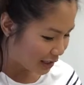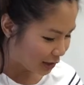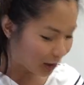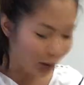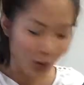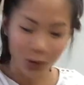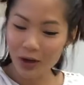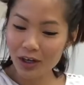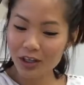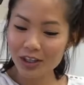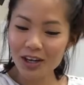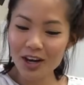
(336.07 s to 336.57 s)

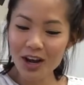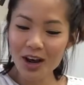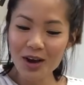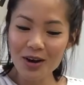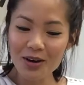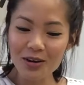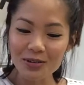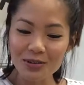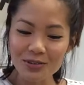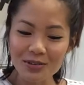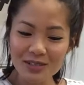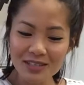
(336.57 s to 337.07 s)
Lord
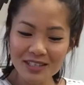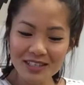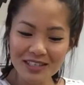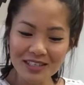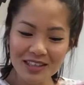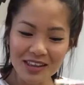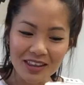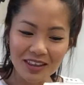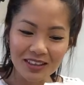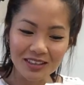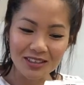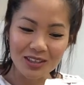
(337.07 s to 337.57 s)

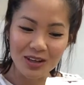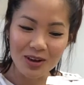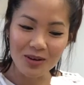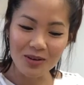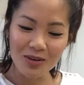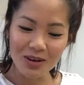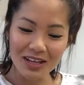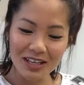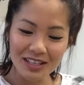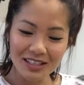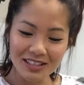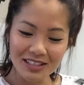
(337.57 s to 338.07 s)
knows there's
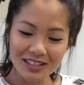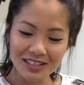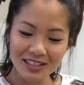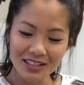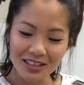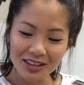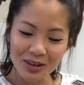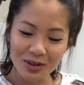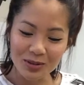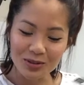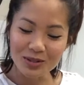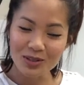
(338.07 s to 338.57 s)
always
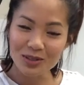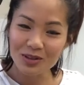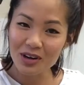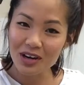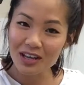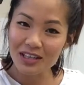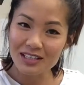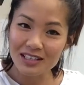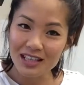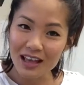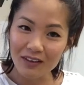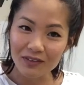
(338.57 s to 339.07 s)
those
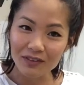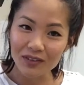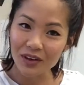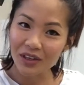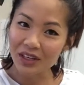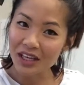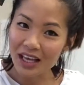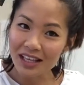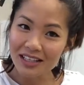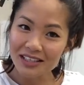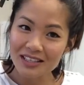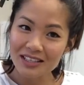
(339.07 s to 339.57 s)
students that
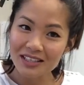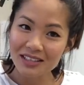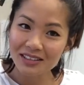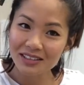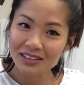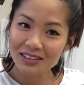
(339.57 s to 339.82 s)
forget